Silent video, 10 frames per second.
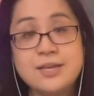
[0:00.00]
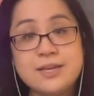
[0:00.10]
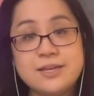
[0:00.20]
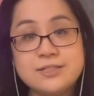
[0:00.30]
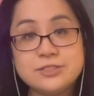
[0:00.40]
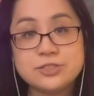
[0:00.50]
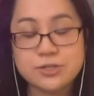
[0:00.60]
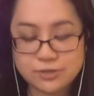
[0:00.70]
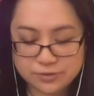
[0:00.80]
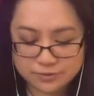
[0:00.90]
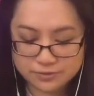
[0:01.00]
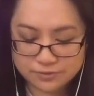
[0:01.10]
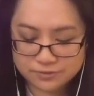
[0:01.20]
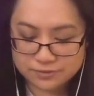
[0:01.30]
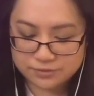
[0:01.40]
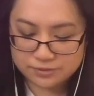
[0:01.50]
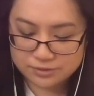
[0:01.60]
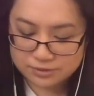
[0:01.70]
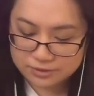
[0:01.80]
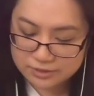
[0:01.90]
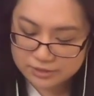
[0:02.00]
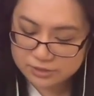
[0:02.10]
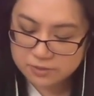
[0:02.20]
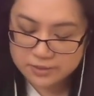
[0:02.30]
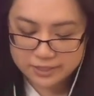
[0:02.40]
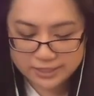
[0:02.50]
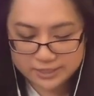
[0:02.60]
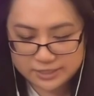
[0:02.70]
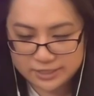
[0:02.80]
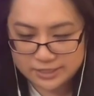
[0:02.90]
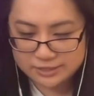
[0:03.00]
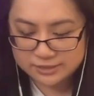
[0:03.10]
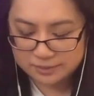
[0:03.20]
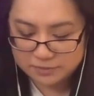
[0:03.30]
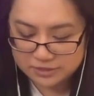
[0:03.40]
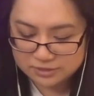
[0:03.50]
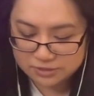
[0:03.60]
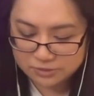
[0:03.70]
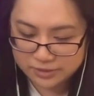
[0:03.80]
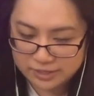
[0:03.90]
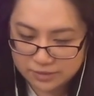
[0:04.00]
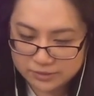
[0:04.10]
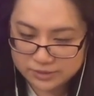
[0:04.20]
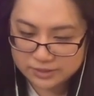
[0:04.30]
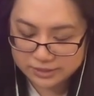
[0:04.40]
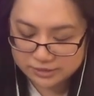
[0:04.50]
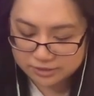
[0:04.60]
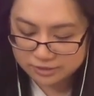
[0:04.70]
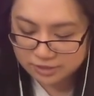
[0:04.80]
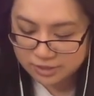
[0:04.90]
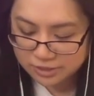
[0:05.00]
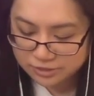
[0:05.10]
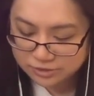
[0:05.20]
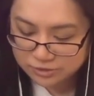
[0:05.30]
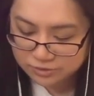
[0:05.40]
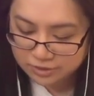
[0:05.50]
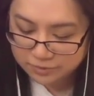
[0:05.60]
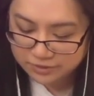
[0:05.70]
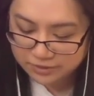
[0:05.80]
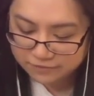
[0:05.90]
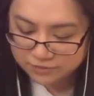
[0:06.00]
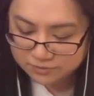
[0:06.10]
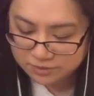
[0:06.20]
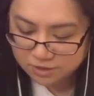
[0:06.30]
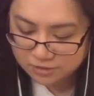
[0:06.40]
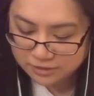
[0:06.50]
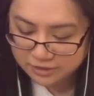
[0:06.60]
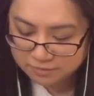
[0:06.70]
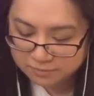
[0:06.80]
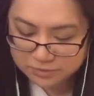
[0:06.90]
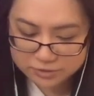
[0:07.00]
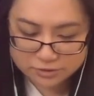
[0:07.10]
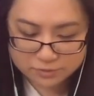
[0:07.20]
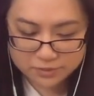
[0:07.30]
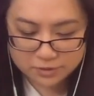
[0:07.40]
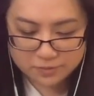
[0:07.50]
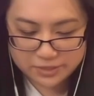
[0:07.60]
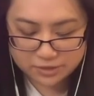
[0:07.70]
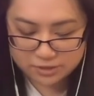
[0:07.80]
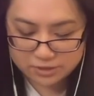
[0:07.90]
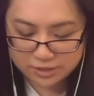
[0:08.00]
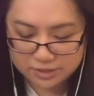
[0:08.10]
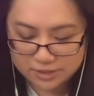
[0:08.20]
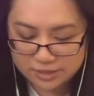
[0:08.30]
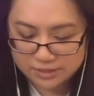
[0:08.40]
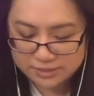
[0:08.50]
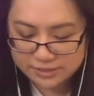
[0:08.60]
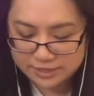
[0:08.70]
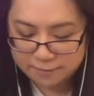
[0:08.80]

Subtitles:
And so let's go ahead and type this into our calculator so that we have some concrete numbers to work with to get the idea.